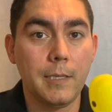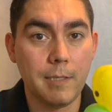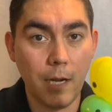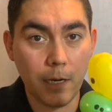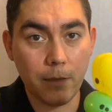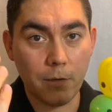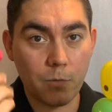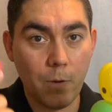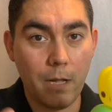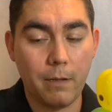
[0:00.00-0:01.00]
tongue in there as
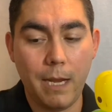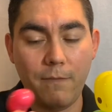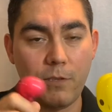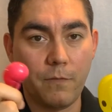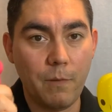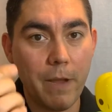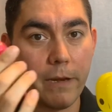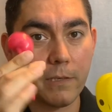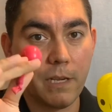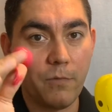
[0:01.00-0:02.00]
well, okay? So if you make
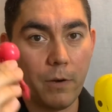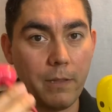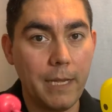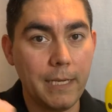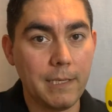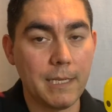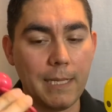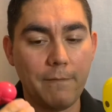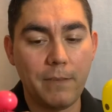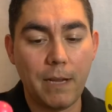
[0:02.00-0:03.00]
yourself one of these, you can
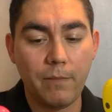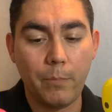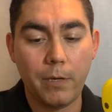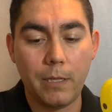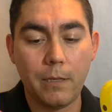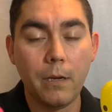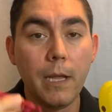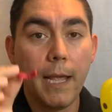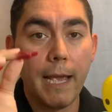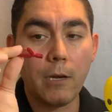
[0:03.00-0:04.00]
definitely put it in there.
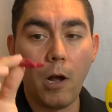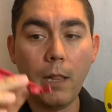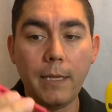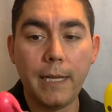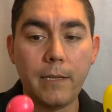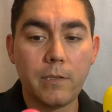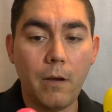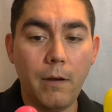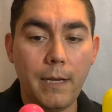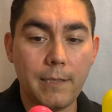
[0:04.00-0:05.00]
And all I did, you
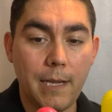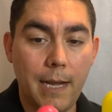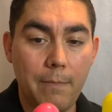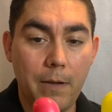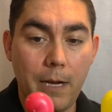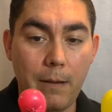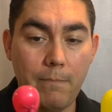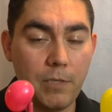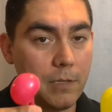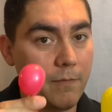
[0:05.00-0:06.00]
saw, is I
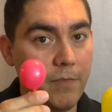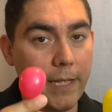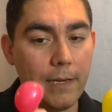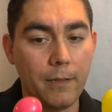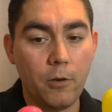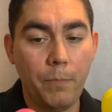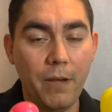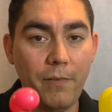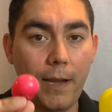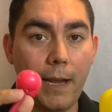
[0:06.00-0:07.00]
just inflated a little
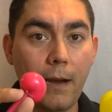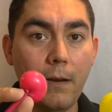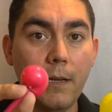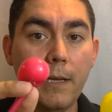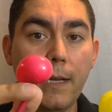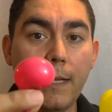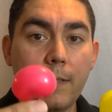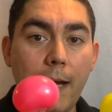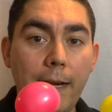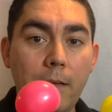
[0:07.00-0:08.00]
puff of air and
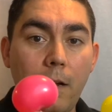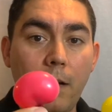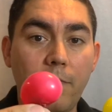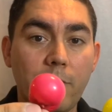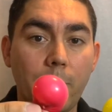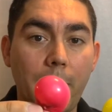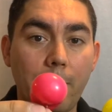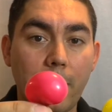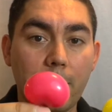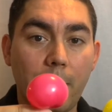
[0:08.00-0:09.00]
tied it off to make
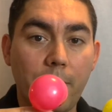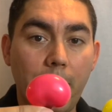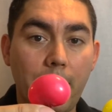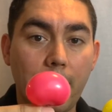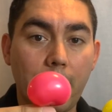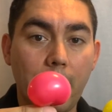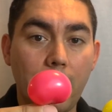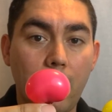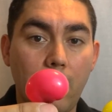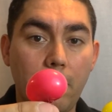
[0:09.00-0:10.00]
myself kind of like a,
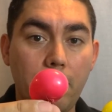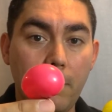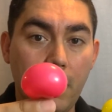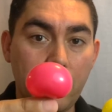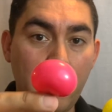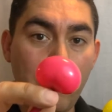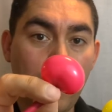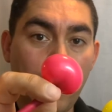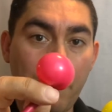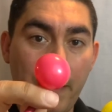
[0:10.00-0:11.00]
you know, a semi
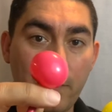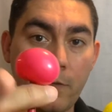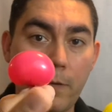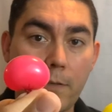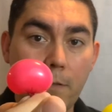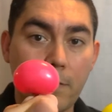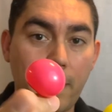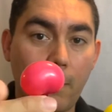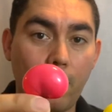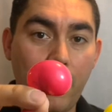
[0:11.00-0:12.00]
like pinch twist. Looks
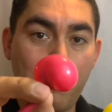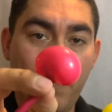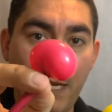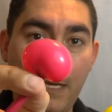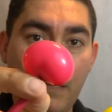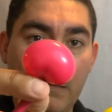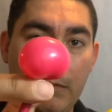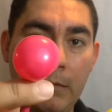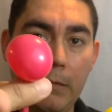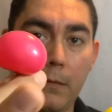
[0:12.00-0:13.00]
like a red bean.
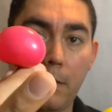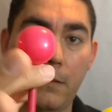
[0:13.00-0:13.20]
Ugh.